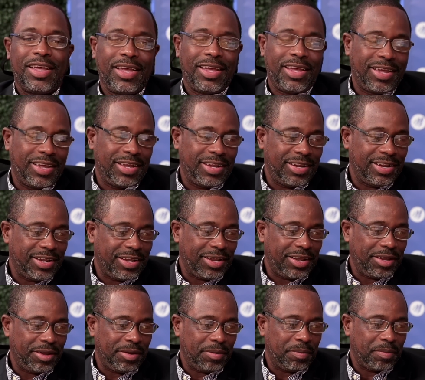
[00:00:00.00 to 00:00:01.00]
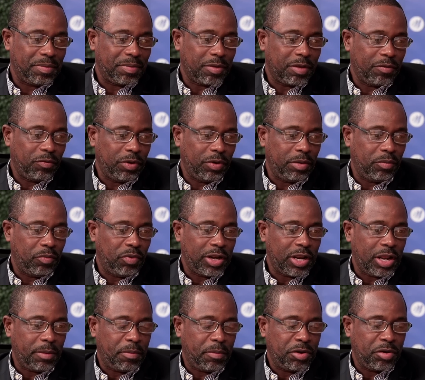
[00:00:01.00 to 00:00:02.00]
And if we can bring
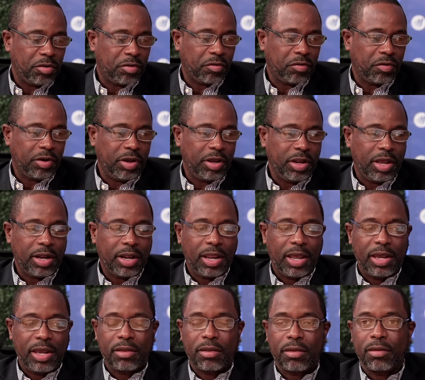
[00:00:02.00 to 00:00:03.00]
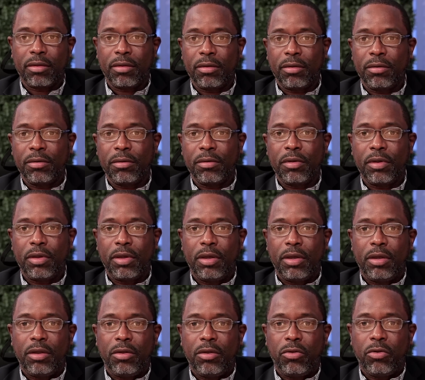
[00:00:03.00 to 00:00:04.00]
that up on the screen, I'd like to
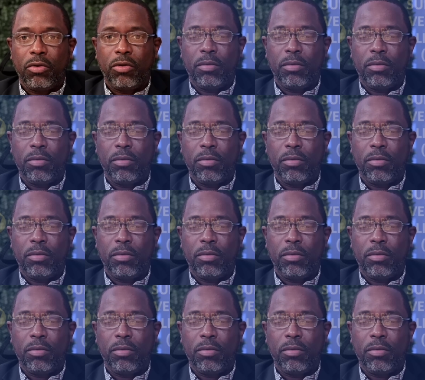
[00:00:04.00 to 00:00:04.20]
do